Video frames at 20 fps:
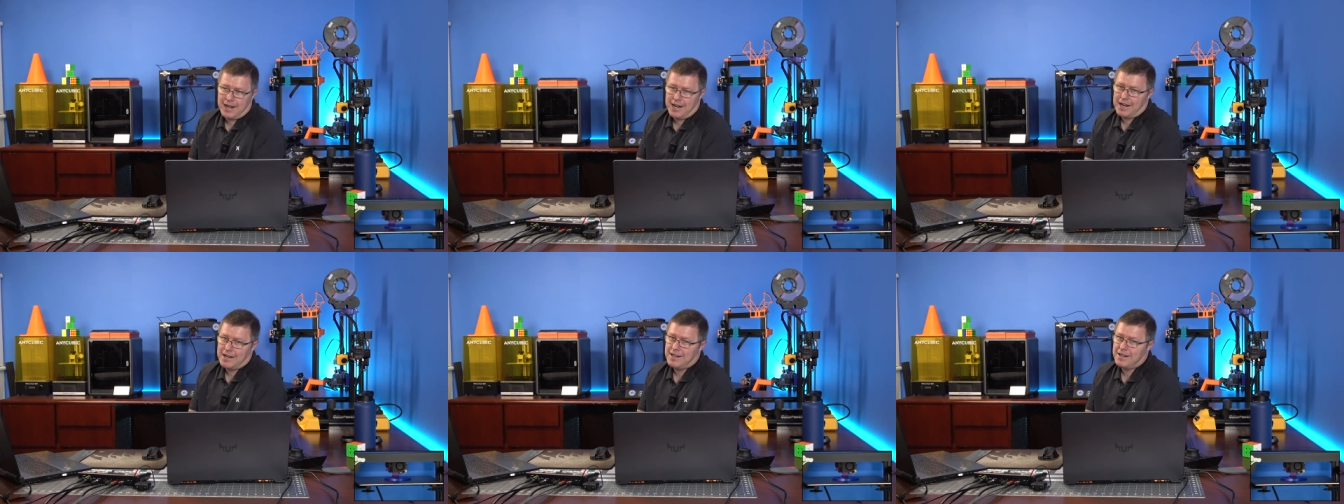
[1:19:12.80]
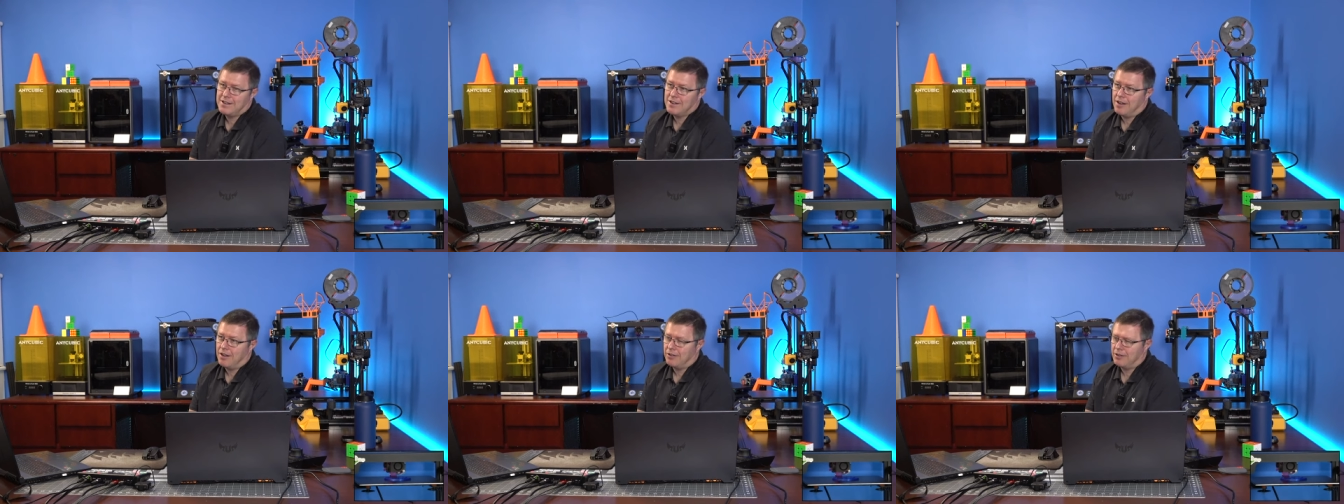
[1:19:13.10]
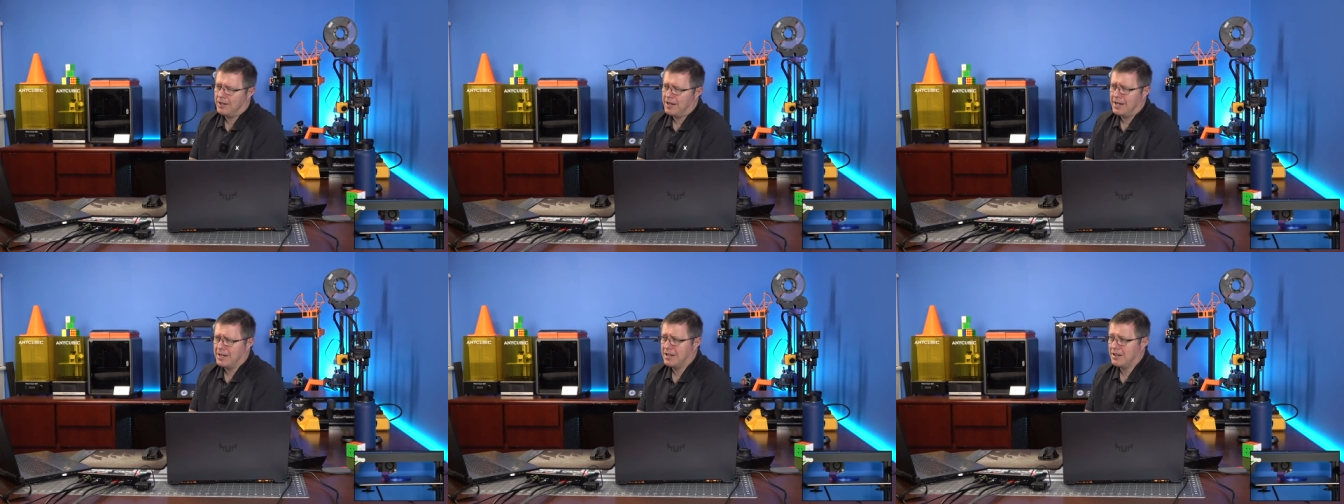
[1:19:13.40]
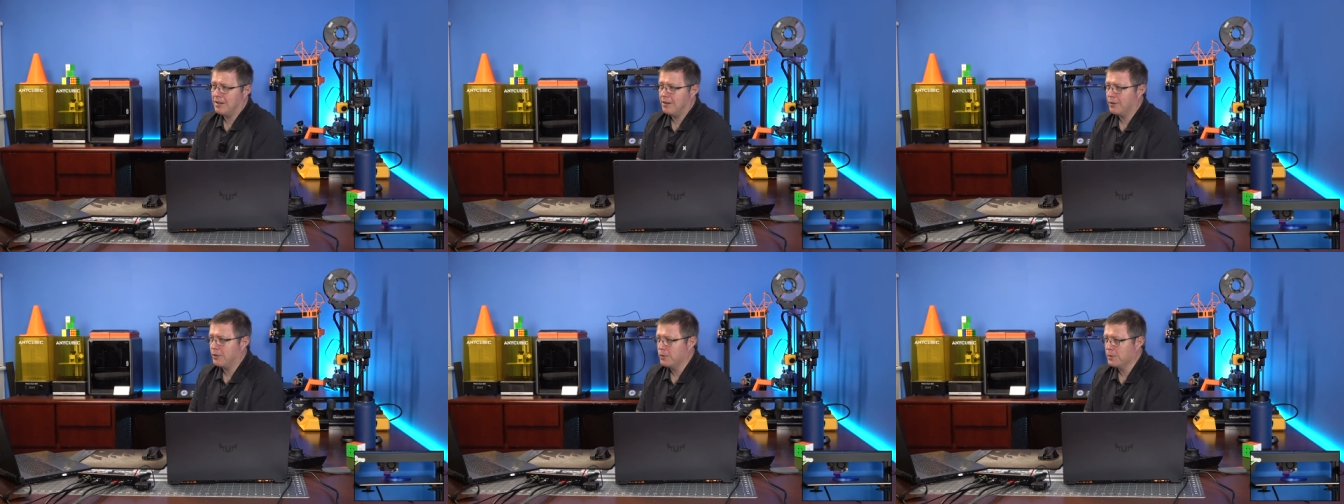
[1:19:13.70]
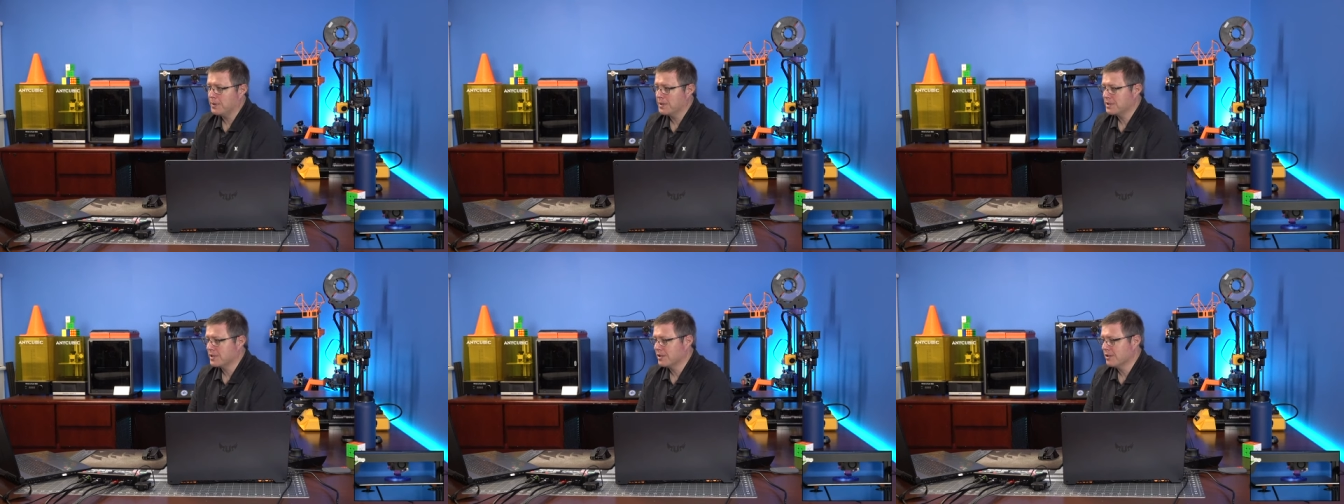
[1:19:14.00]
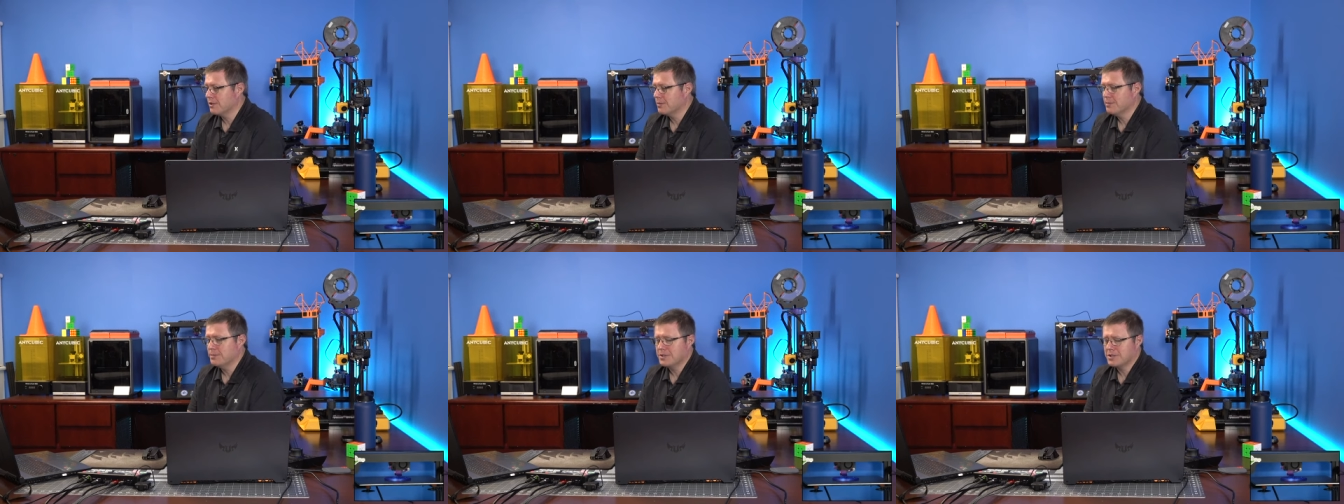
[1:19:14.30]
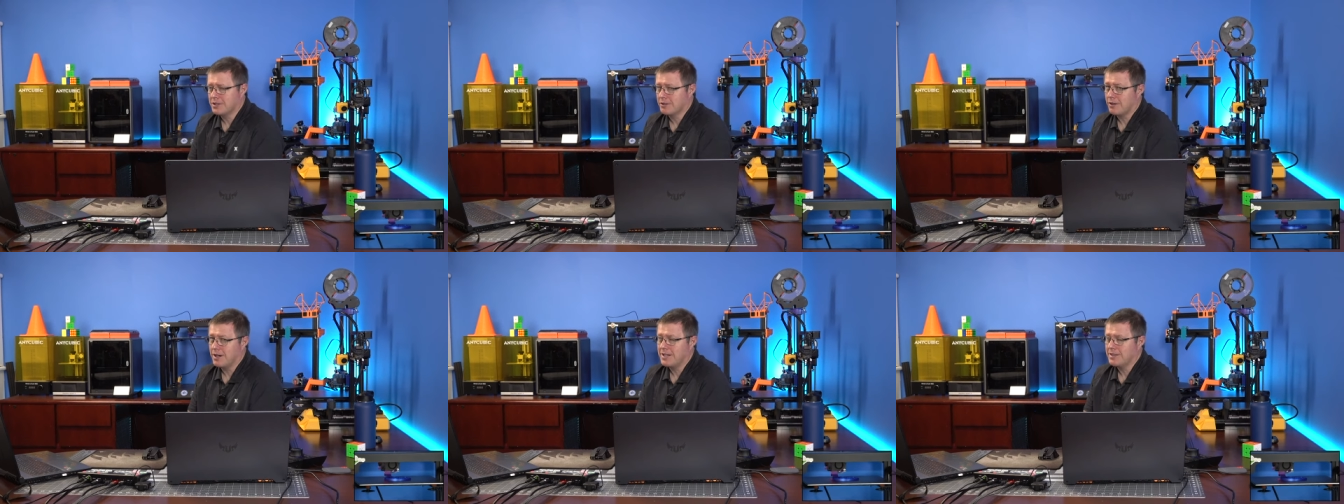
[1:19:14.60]
$80, $90 Rubik's Cube. It's
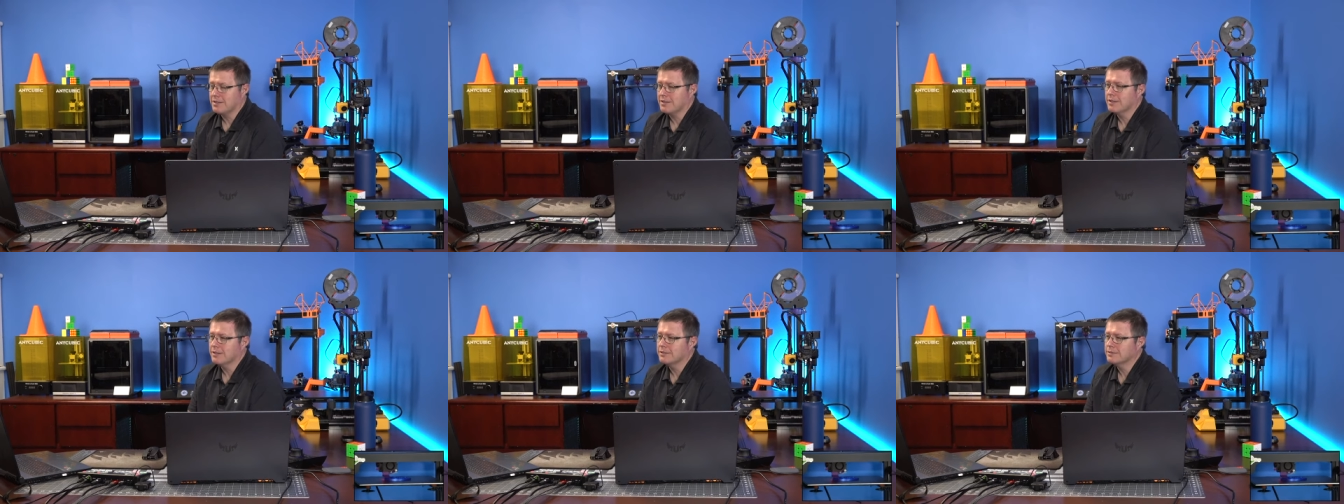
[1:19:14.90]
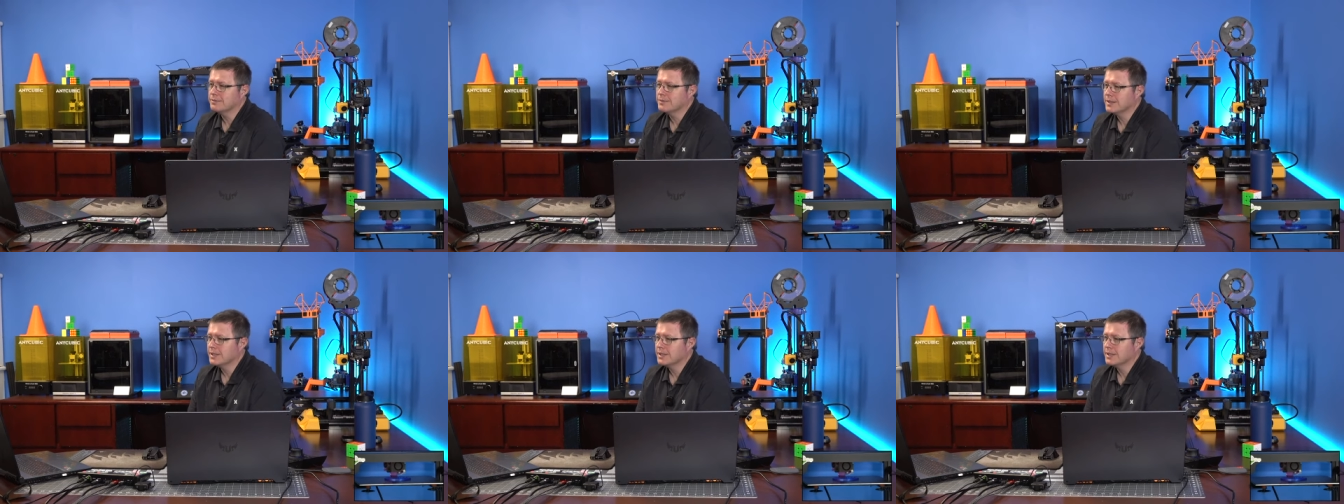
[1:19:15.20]
great though.